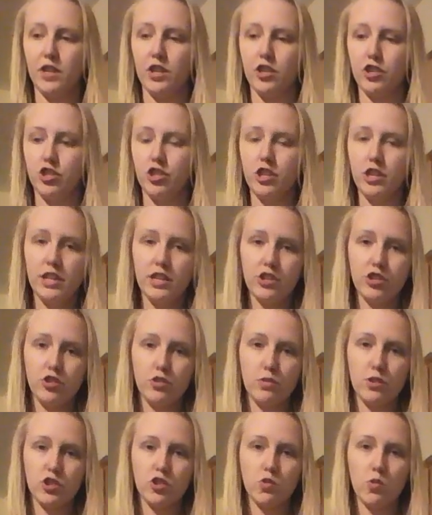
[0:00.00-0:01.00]
She can
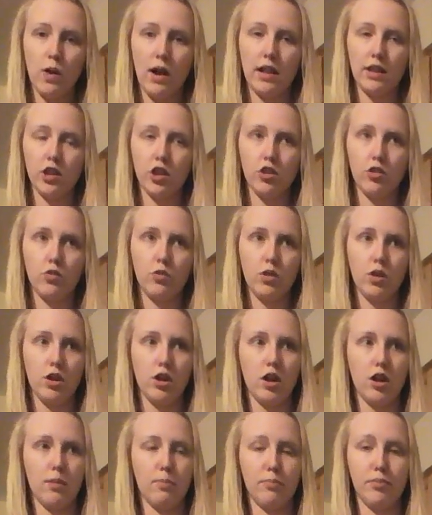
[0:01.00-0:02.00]
chew and swallow
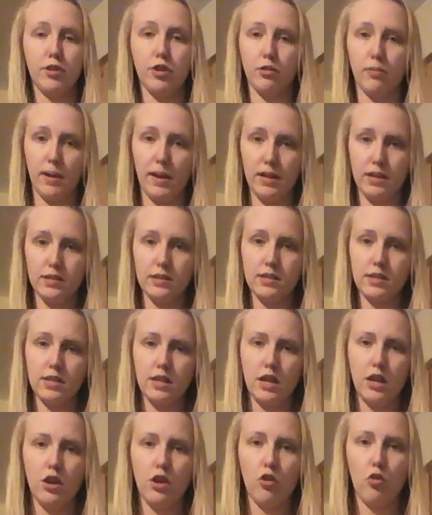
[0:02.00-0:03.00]

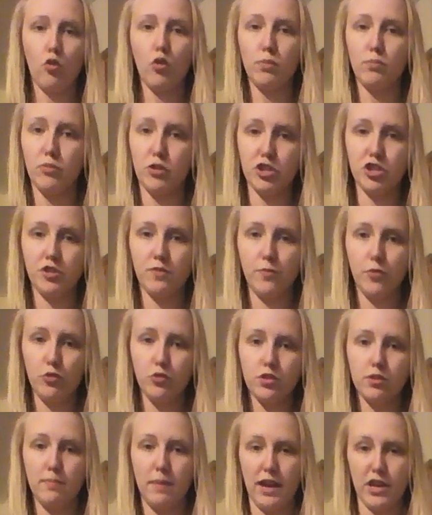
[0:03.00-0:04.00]
purees or mushed
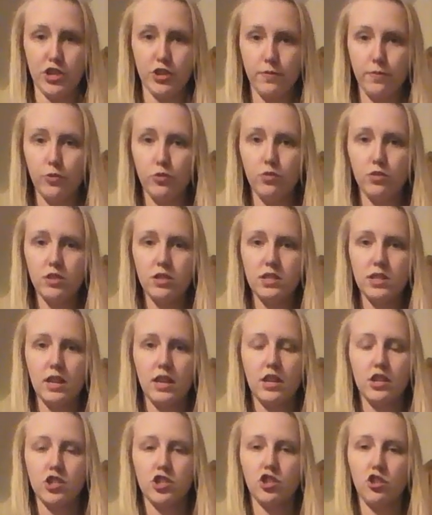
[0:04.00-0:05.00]
foods, mashed foods.
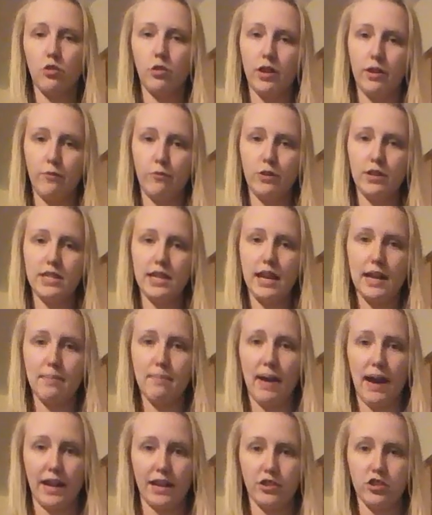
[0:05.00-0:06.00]
So if we take
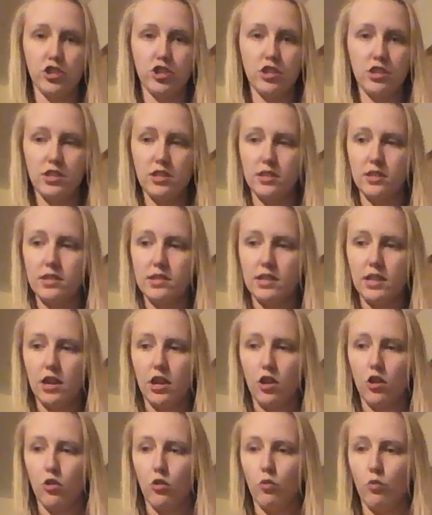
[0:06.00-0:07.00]
mac and cheese,
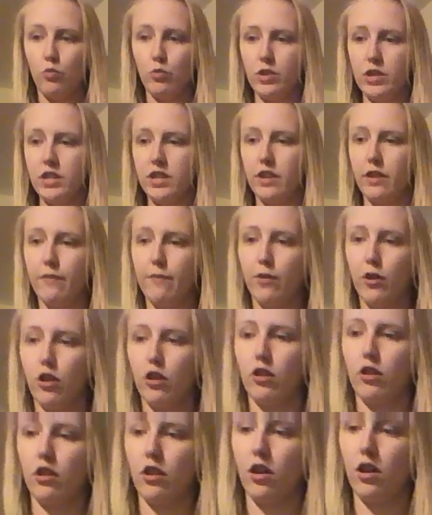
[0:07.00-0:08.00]
we give
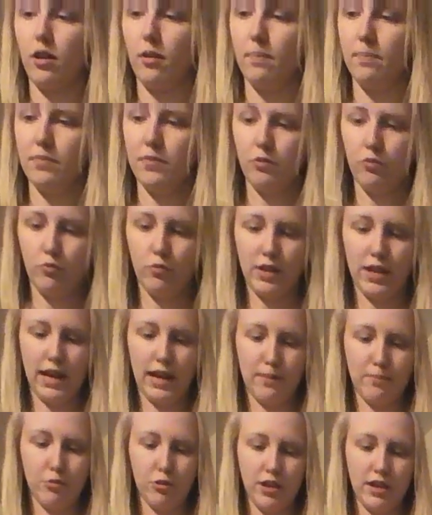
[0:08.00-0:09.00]
her, we
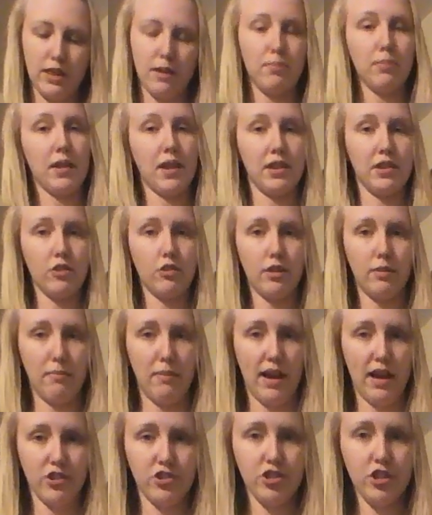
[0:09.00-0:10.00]
kind of put it in the blender and
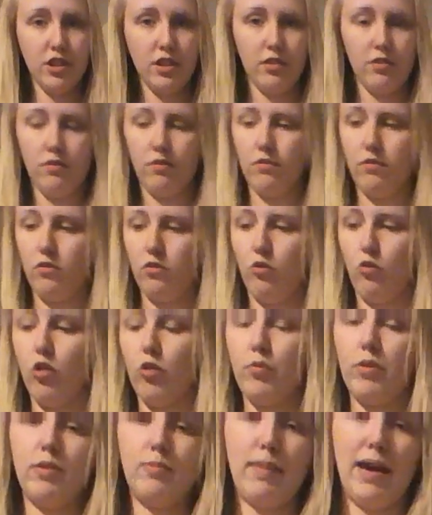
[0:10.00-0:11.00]
mash it,
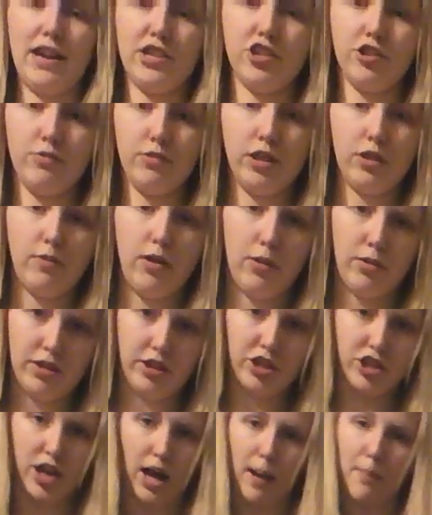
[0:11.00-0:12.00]
or we mash it really well with
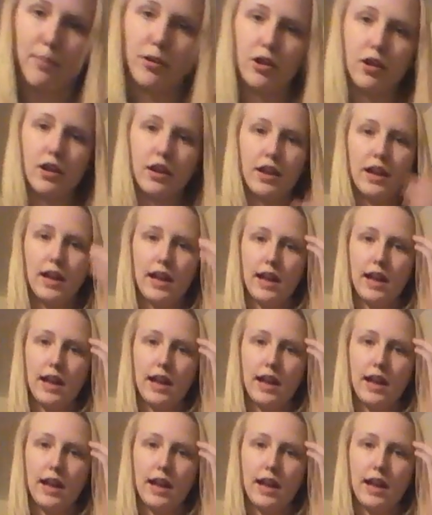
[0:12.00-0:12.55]
the chopper.